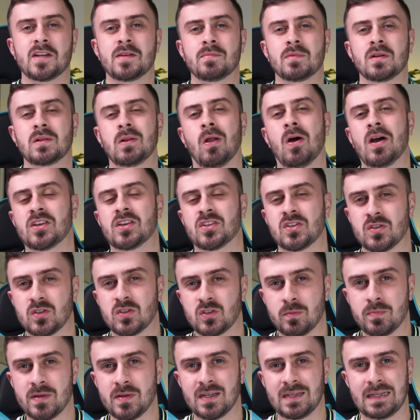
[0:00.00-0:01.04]
him
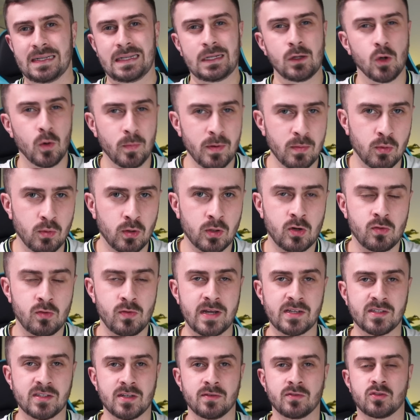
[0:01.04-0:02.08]
license to be a little bit more
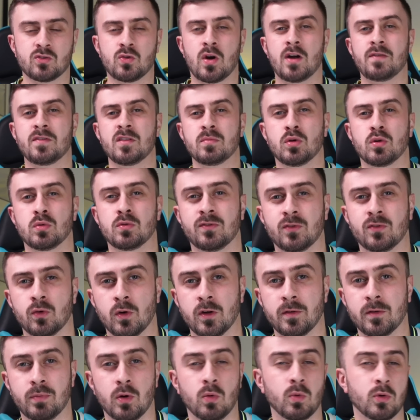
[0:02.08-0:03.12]
creative, driving the ball
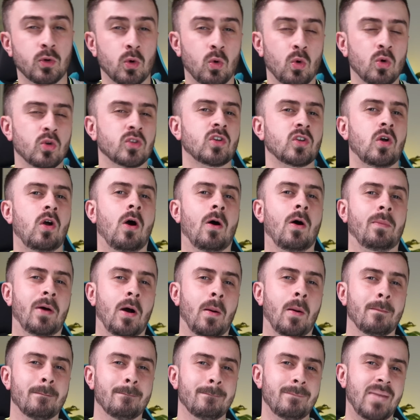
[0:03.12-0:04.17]
forward, but would also help
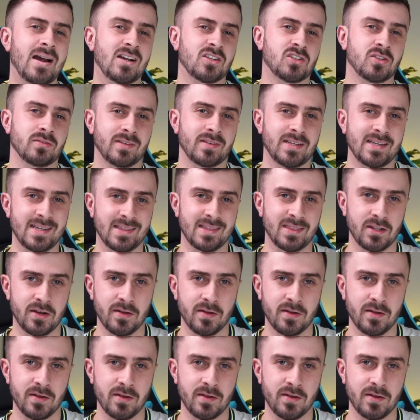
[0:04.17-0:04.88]
out massively in the